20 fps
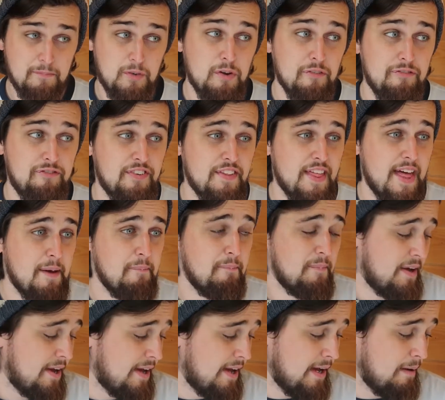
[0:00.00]
for
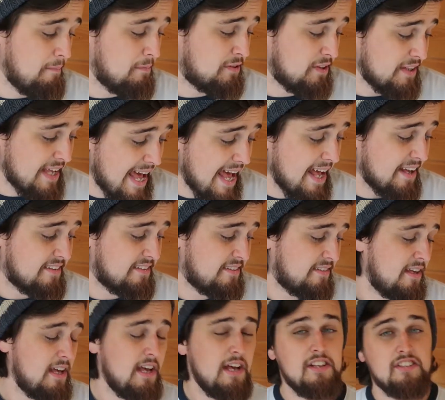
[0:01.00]
them. So
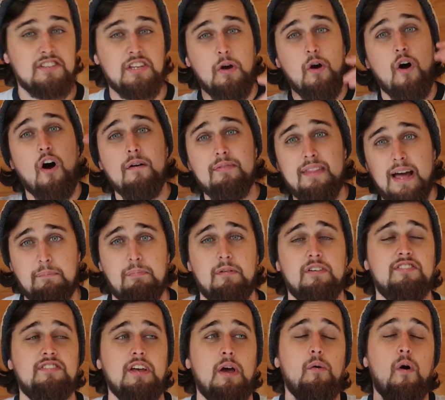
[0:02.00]
yes. So on
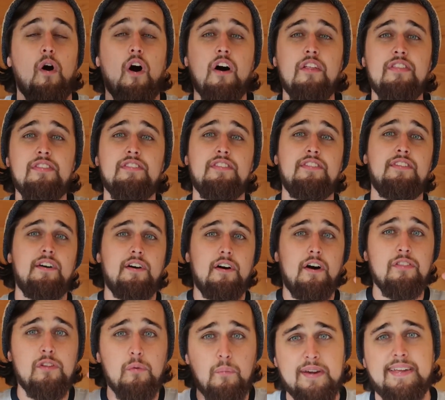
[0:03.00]

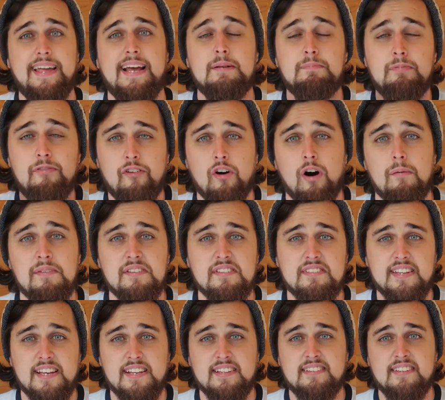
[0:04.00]
the weekend
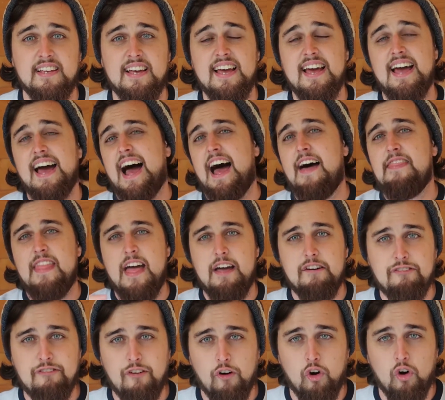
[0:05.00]
performances and
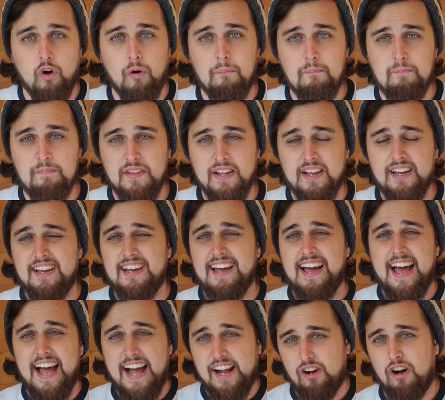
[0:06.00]
their form,
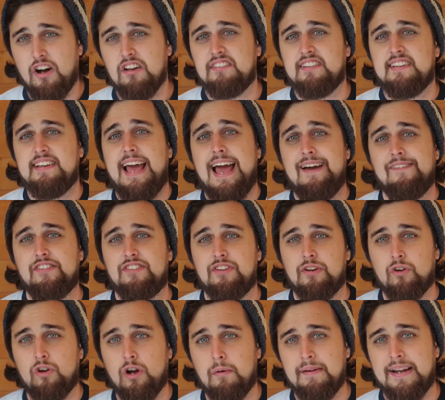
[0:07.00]
I can't see
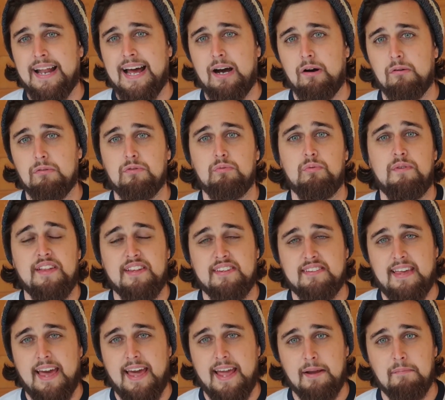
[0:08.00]
Everton coming out with this
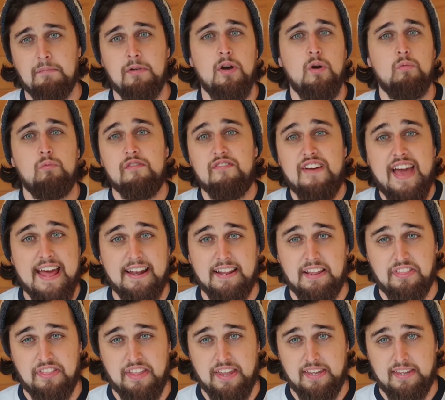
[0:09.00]
game with
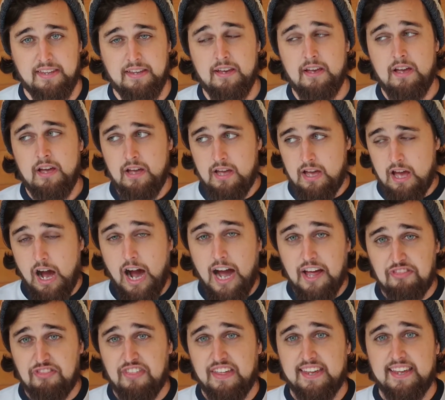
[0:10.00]
anything.
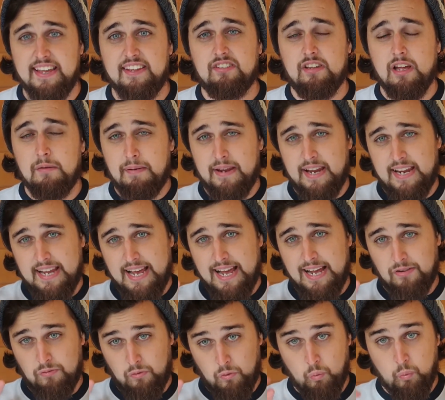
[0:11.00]
I think it's going to be
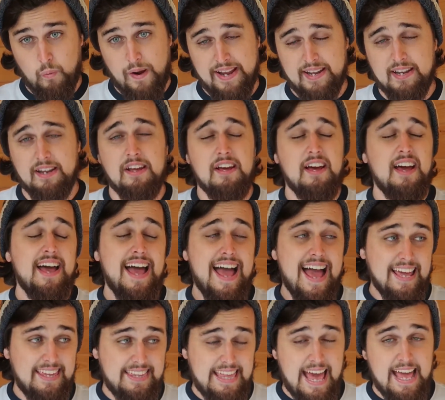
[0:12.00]
a win
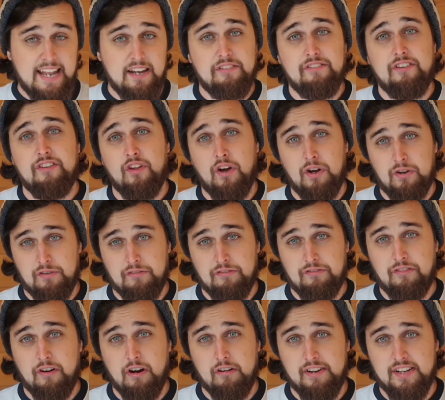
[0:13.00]
again for
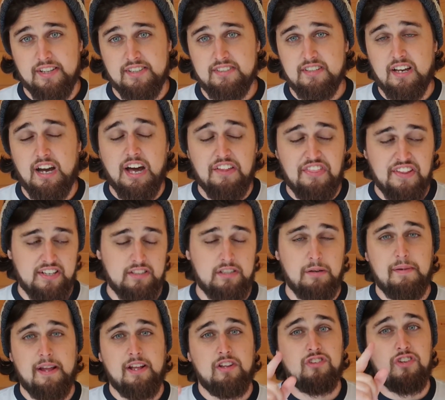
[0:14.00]
Nottingham Forest. I think it's
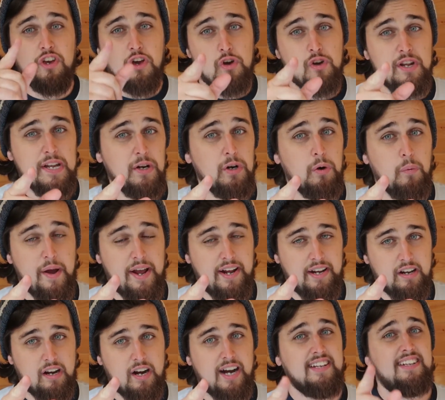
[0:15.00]
going to be a 2-0
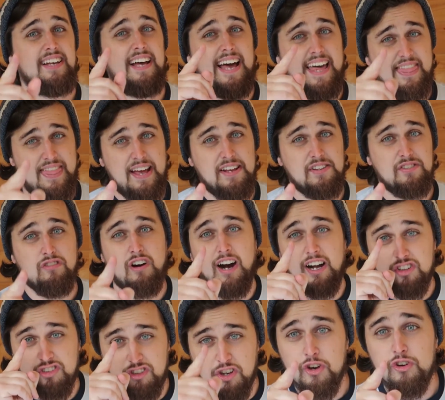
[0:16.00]
win, guys. That's
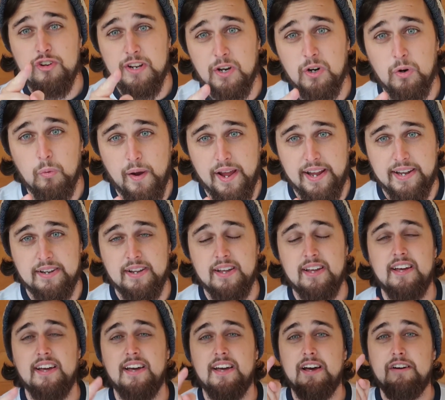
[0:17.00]
right, a 2-0 win
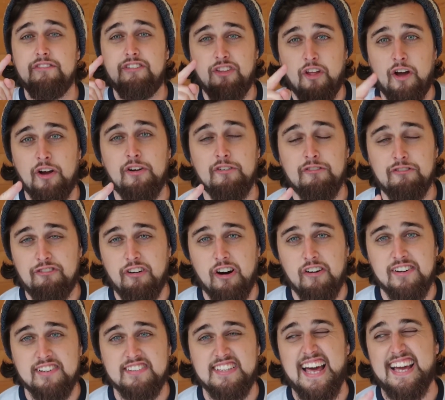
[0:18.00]
for Nottingham
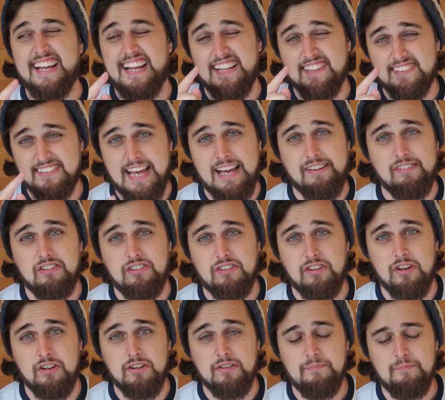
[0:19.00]
Forest against
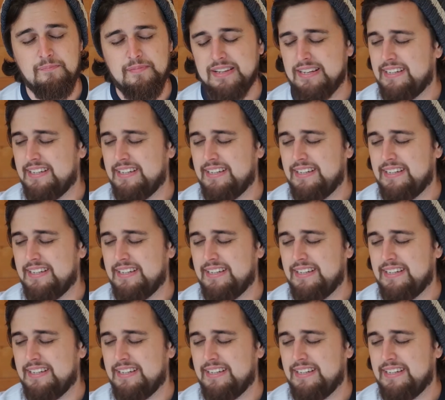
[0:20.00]
Everton.